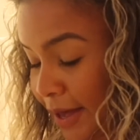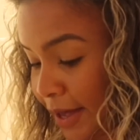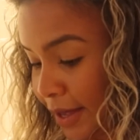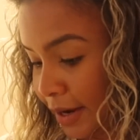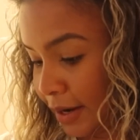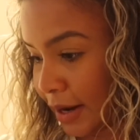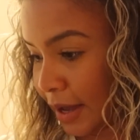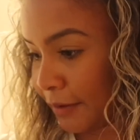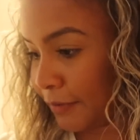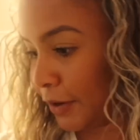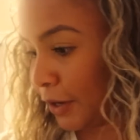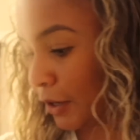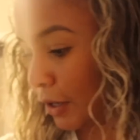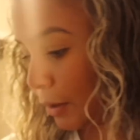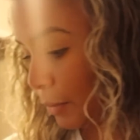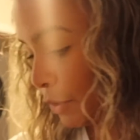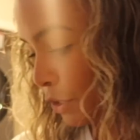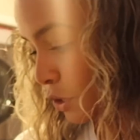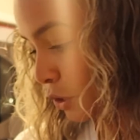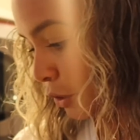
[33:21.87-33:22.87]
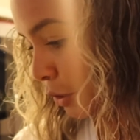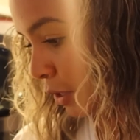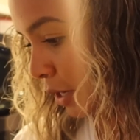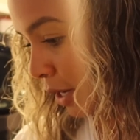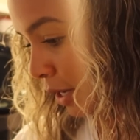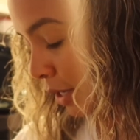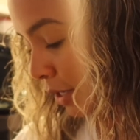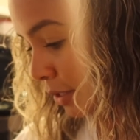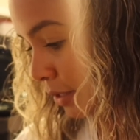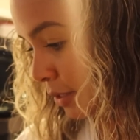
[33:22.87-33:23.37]
then I figured I would show you
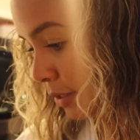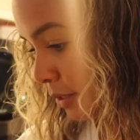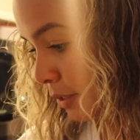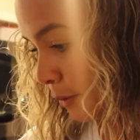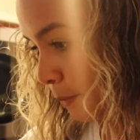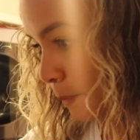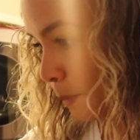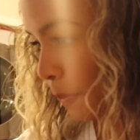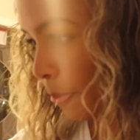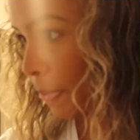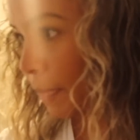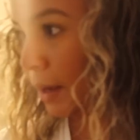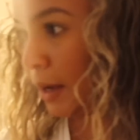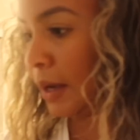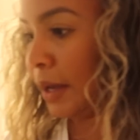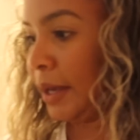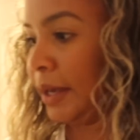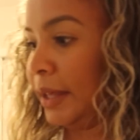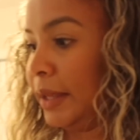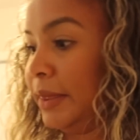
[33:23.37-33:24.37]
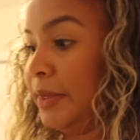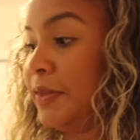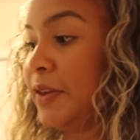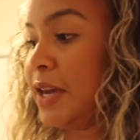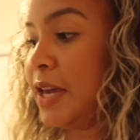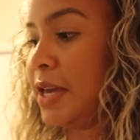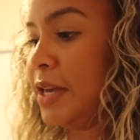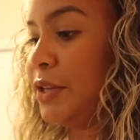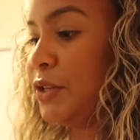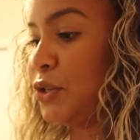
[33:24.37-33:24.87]
guys
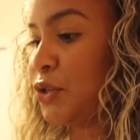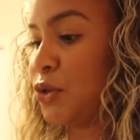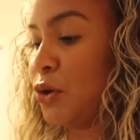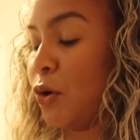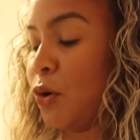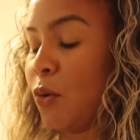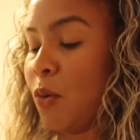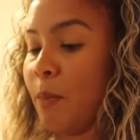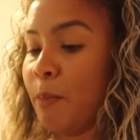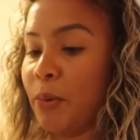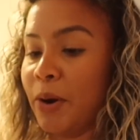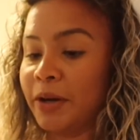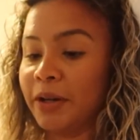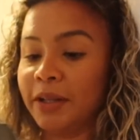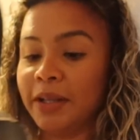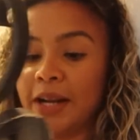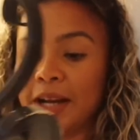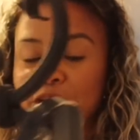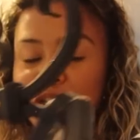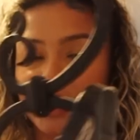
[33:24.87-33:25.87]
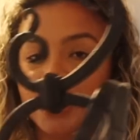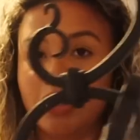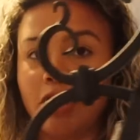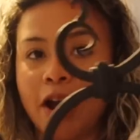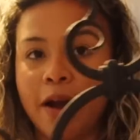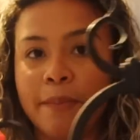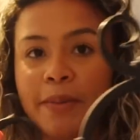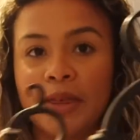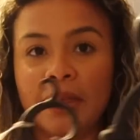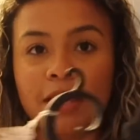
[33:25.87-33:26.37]
these. So Brendolyn actually
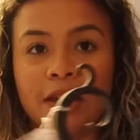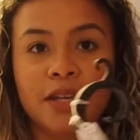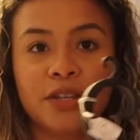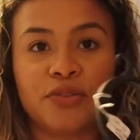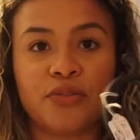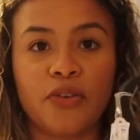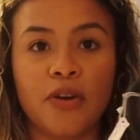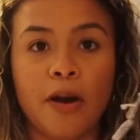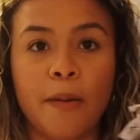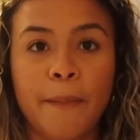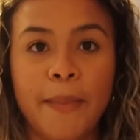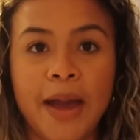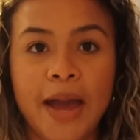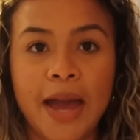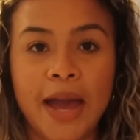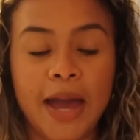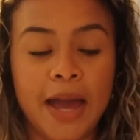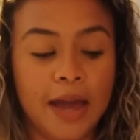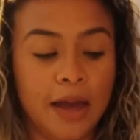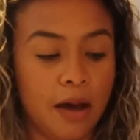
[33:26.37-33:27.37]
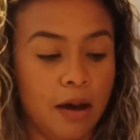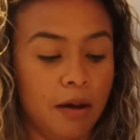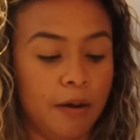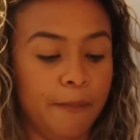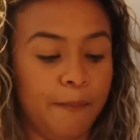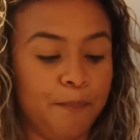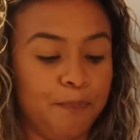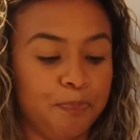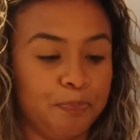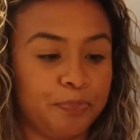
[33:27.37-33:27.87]
grabbed me these from
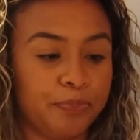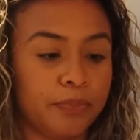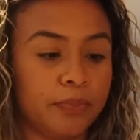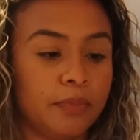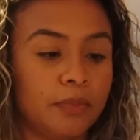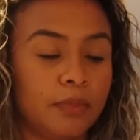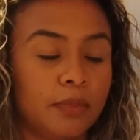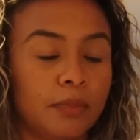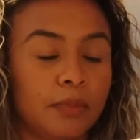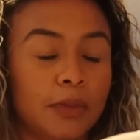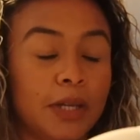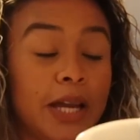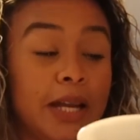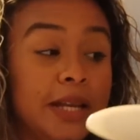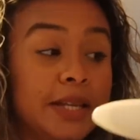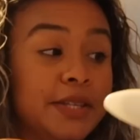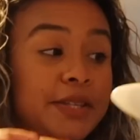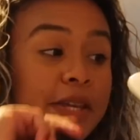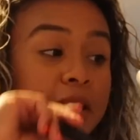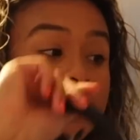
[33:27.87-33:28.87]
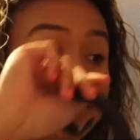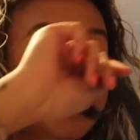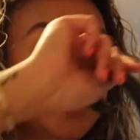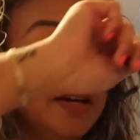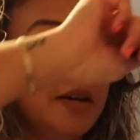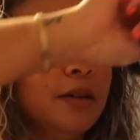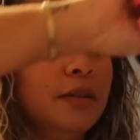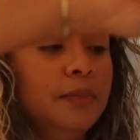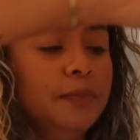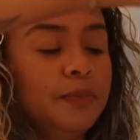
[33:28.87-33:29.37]
an estate
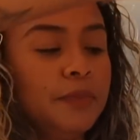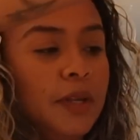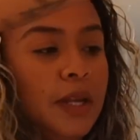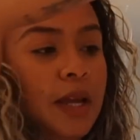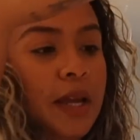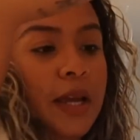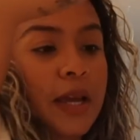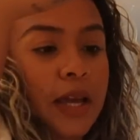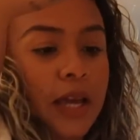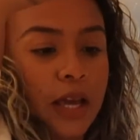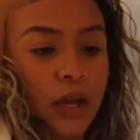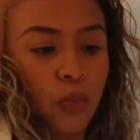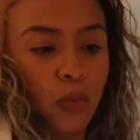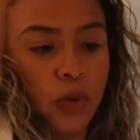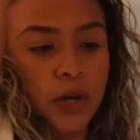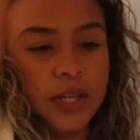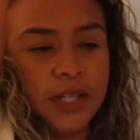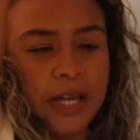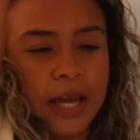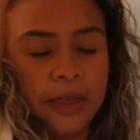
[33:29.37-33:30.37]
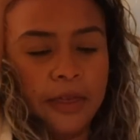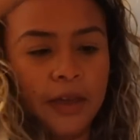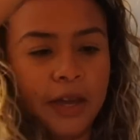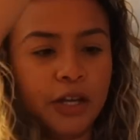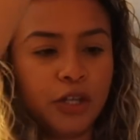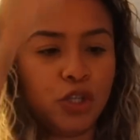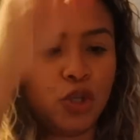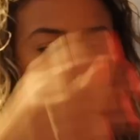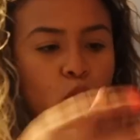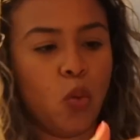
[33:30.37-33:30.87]
sale. It was, I
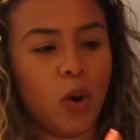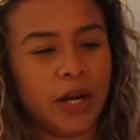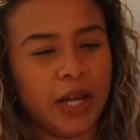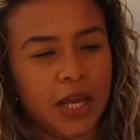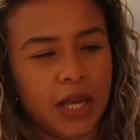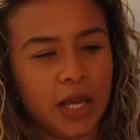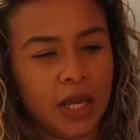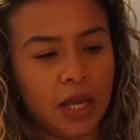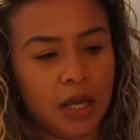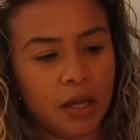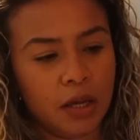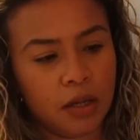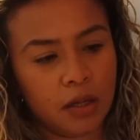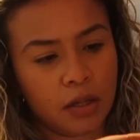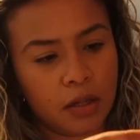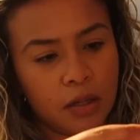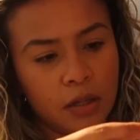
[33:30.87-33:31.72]
think, $22